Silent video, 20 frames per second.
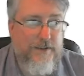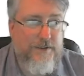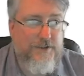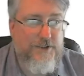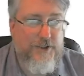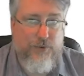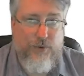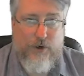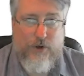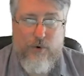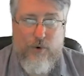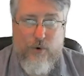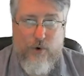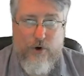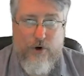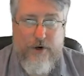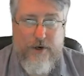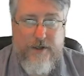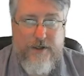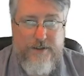to
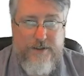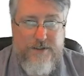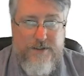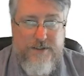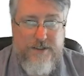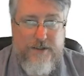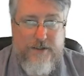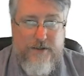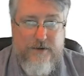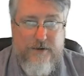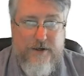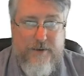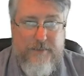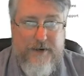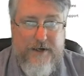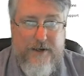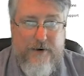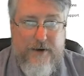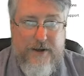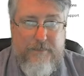record. So I'm
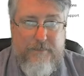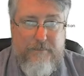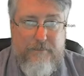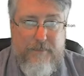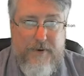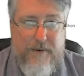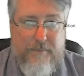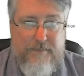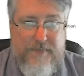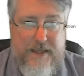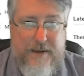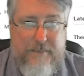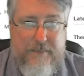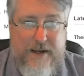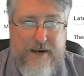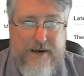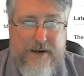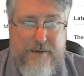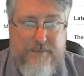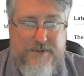going to go ahead and bump that
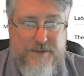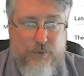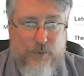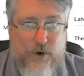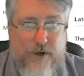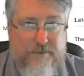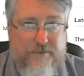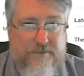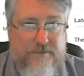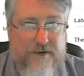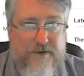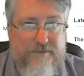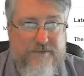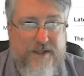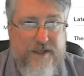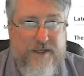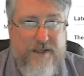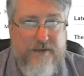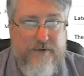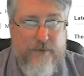back up to
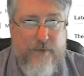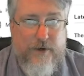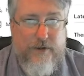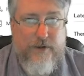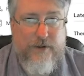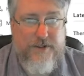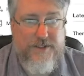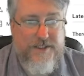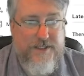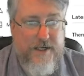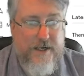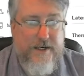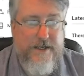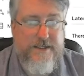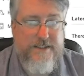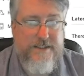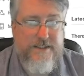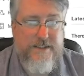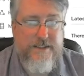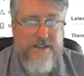150 to where it looks
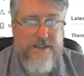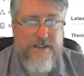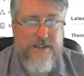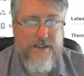nice.